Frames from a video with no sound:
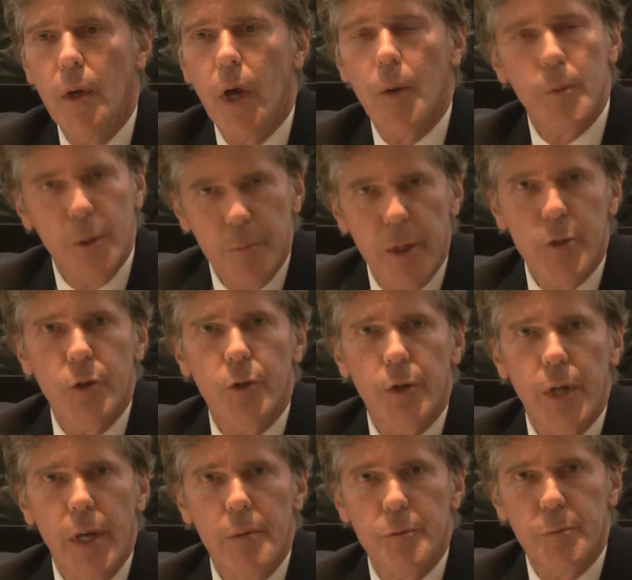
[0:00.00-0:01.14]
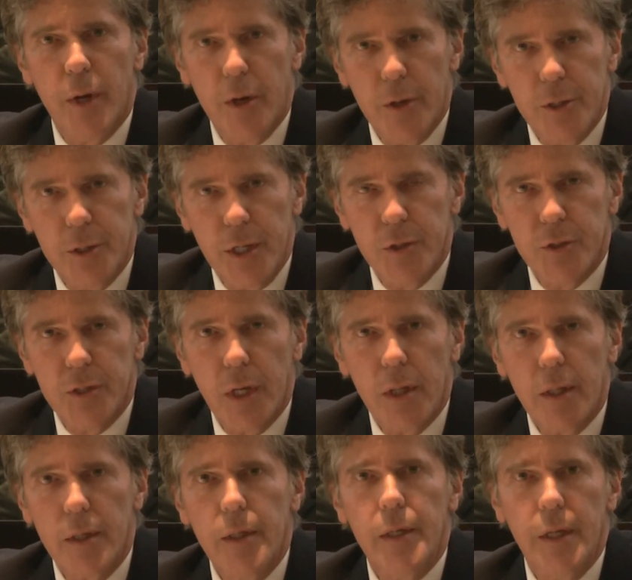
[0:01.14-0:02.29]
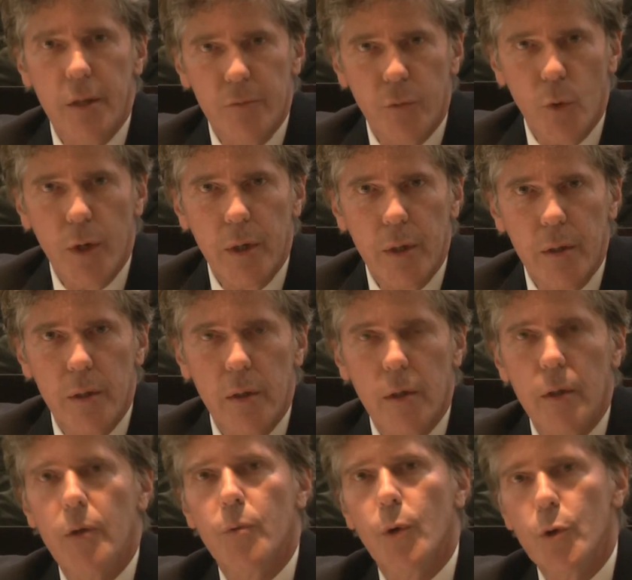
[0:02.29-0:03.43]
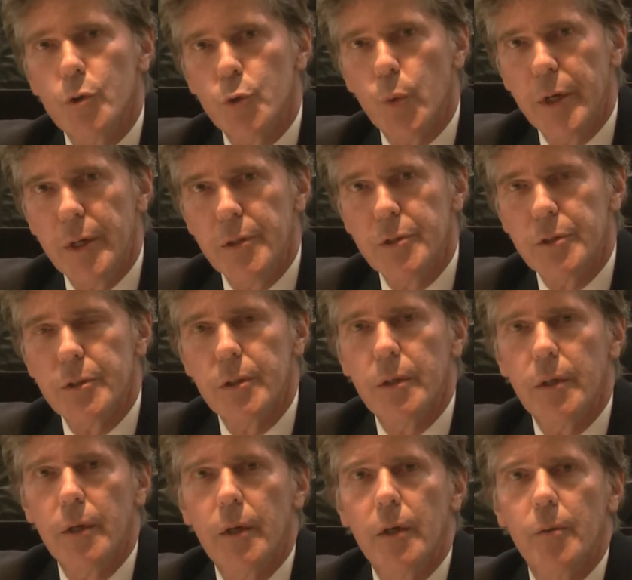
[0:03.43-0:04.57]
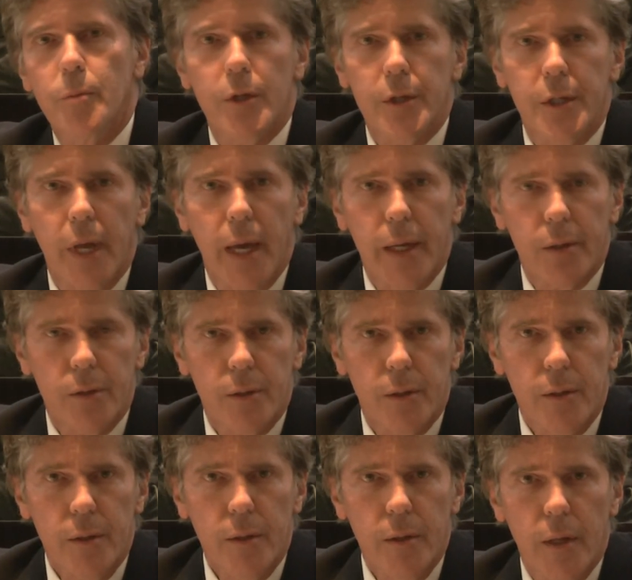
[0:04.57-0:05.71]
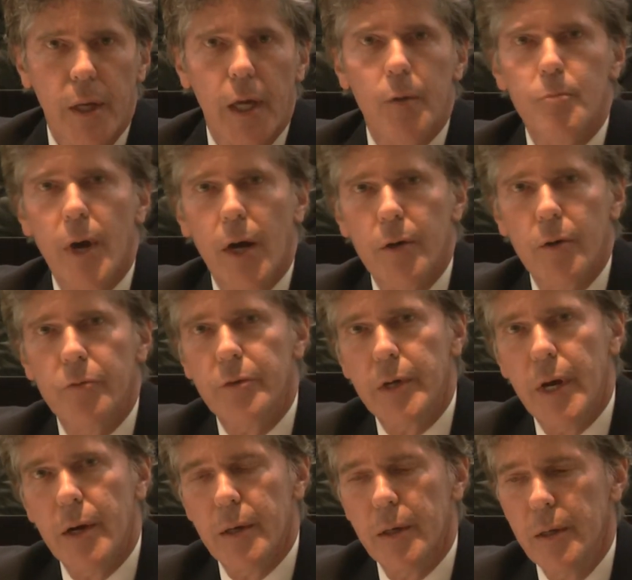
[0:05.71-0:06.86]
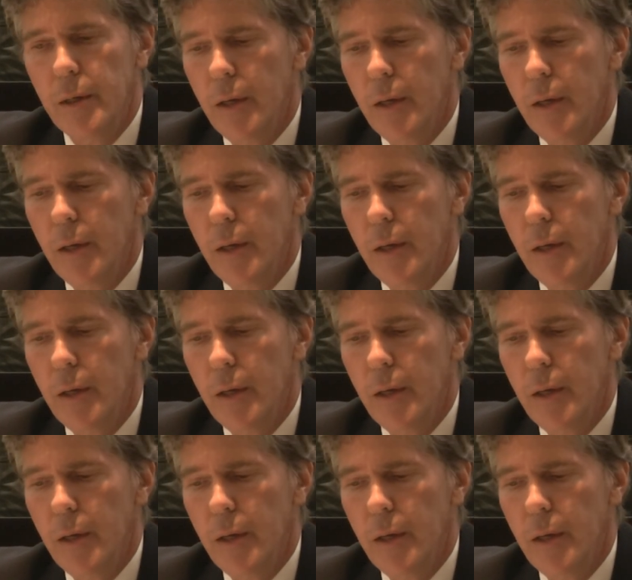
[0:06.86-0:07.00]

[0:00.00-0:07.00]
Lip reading: I'm going to mention their names: Mary Jane Sully, Anita Boyd, Rose Wittes, Billy Dangler, and Mario Vieira.